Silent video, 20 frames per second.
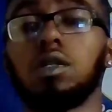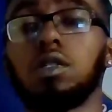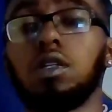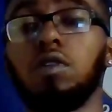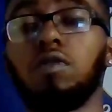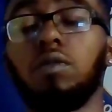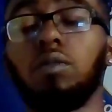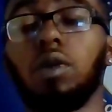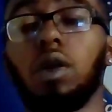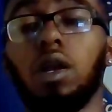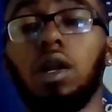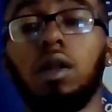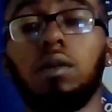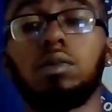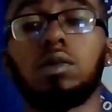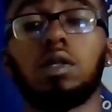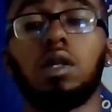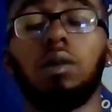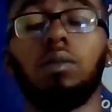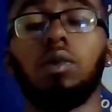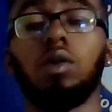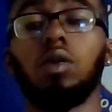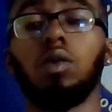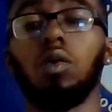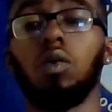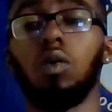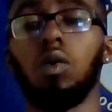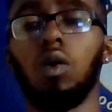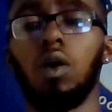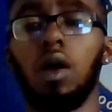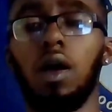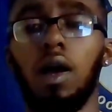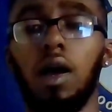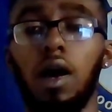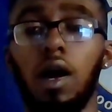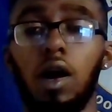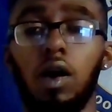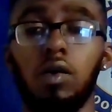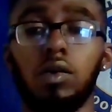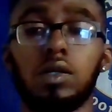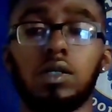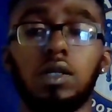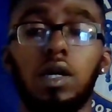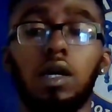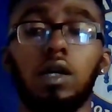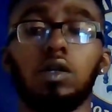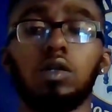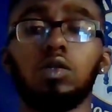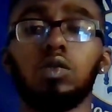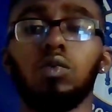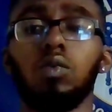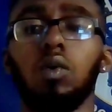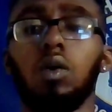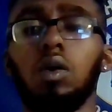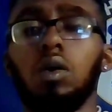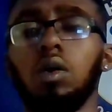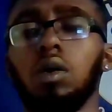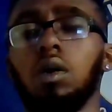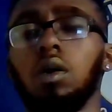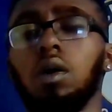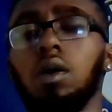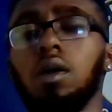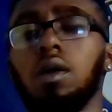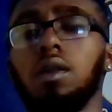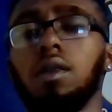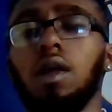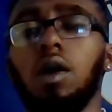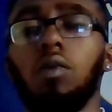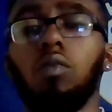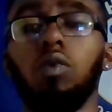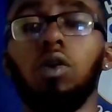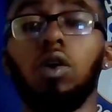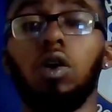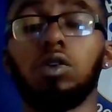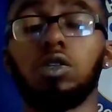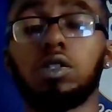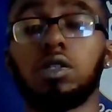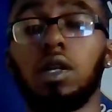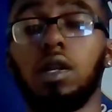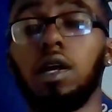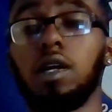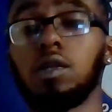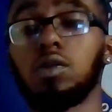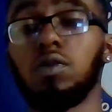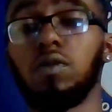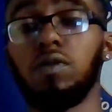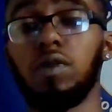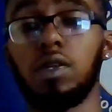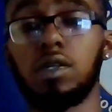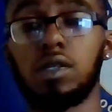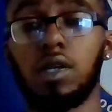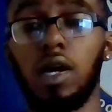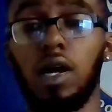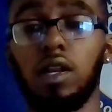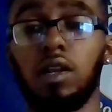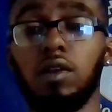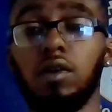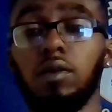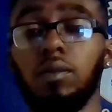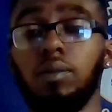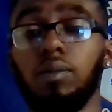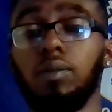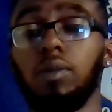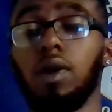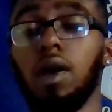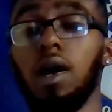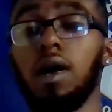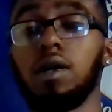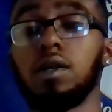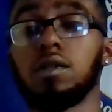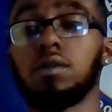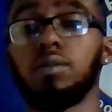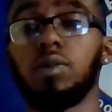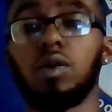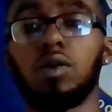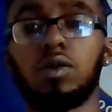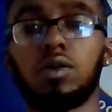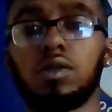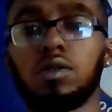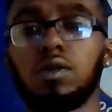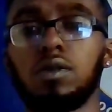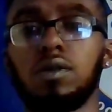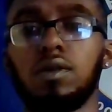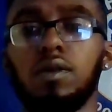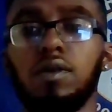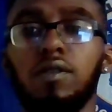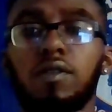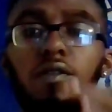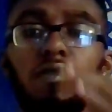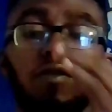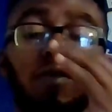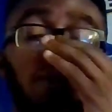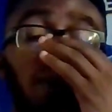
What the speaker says: see from the clips, let me know how excited you are that we are just linked with these kind of guys, because for